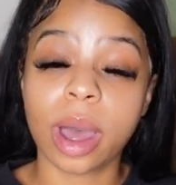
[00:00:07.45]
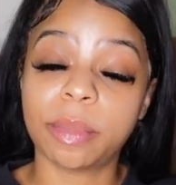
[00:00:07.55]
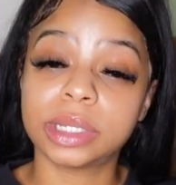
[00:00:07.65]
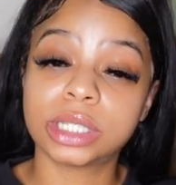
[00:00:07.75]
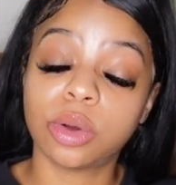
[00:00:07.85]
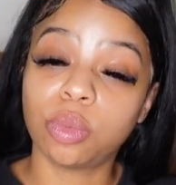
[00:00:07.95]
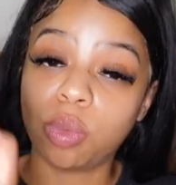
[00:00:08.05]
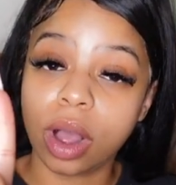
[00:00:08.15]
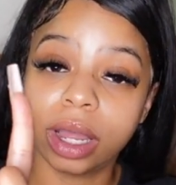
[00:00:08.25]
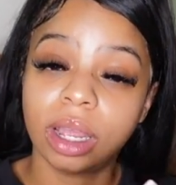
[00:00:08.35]
episode
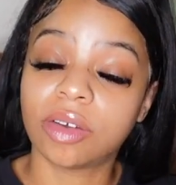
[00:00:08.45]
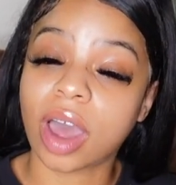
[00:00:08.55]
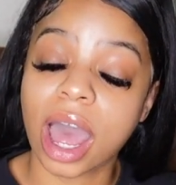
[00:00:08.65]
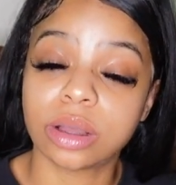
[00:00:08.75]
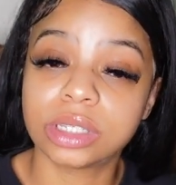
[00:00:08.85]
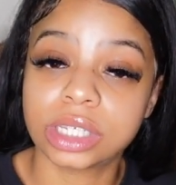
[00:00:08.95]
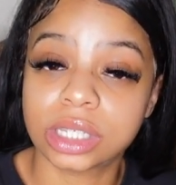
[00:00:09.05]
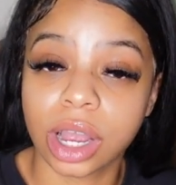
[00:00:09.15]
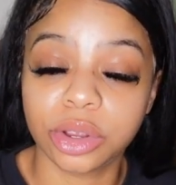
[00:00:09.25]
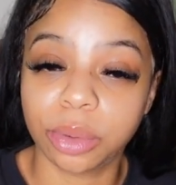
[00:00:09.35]
one of how to
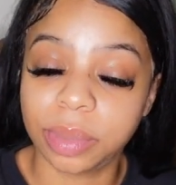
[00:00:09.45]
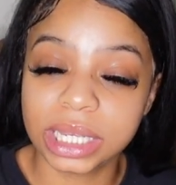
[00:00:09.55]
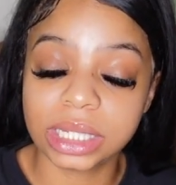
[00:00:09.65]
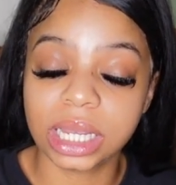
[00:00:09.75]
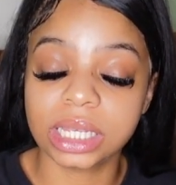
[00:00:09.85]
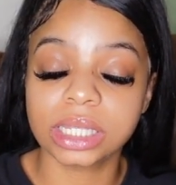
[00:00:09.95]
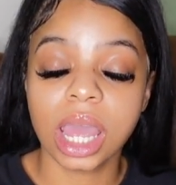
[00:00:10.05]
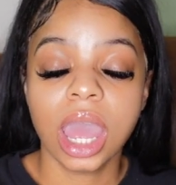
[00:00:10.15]
start your business.